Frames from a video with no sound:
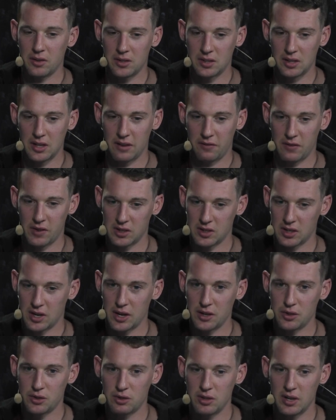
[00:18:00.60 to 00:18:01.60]
would, if it's
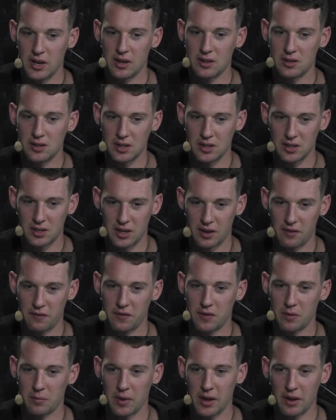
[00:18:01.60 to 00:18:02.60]
country, I'd say stuff
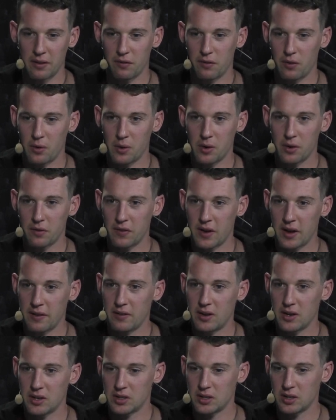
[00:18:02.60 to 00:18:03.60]
from like 4 or
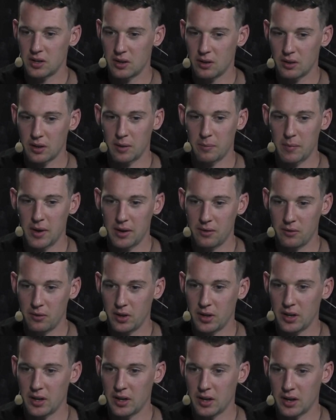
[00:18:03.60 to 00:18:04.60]
5 years ago. They made
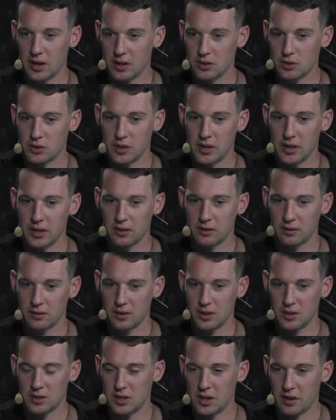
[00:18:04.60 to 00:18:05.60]
really good country.
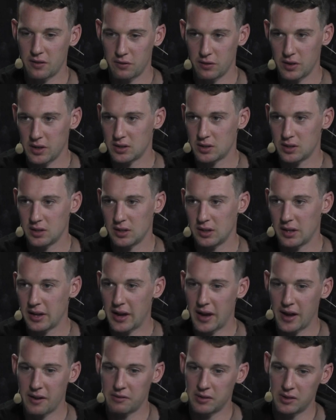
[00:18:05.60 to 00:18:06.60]
The stuff recently
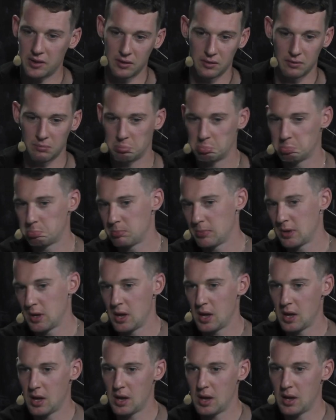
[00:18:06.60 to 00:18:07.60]
I haven't
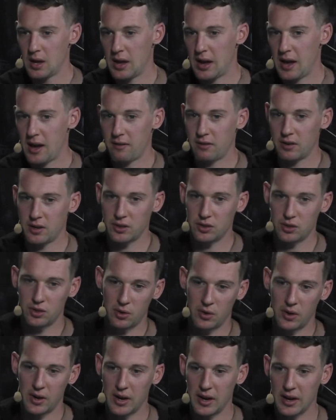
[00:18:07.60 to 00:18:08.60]

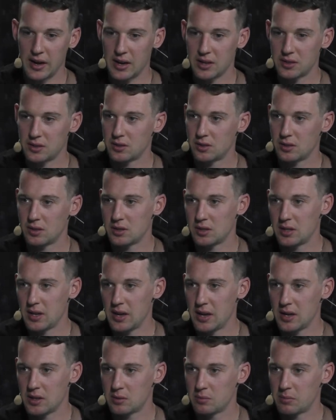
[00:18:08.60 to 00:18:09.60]
enjoyed, I guess, to
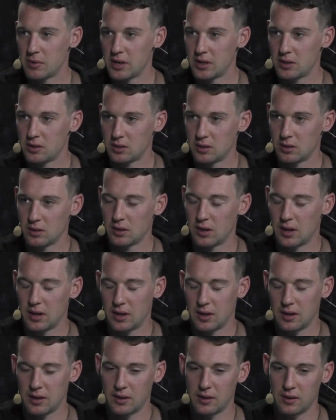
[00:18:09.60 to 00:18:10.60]
say as much.
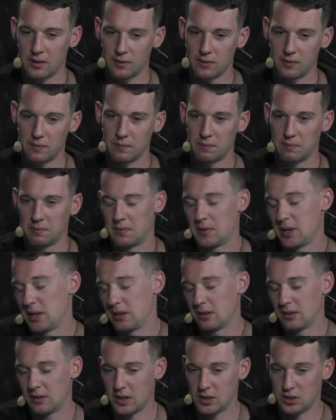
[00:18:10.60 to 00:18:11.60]

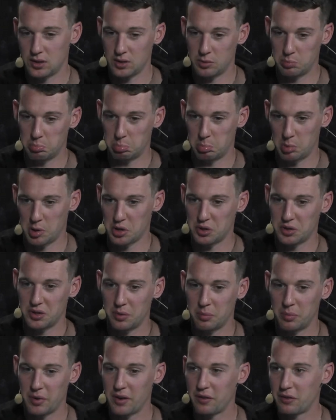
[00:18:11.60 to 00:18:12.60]
But that's just
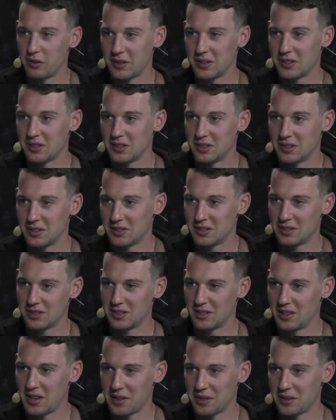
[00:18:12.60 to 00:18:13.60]
personal preference. It's
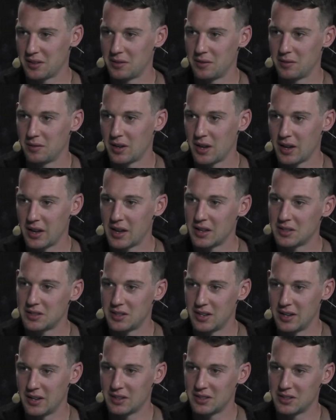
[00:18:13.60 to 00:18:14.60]
nothing
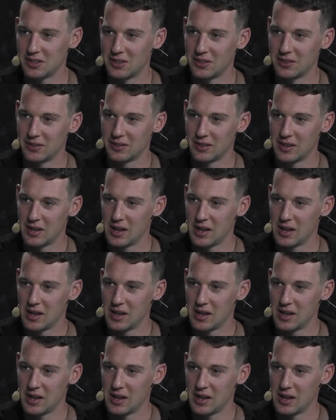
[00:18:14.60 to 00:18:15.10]
against it. So,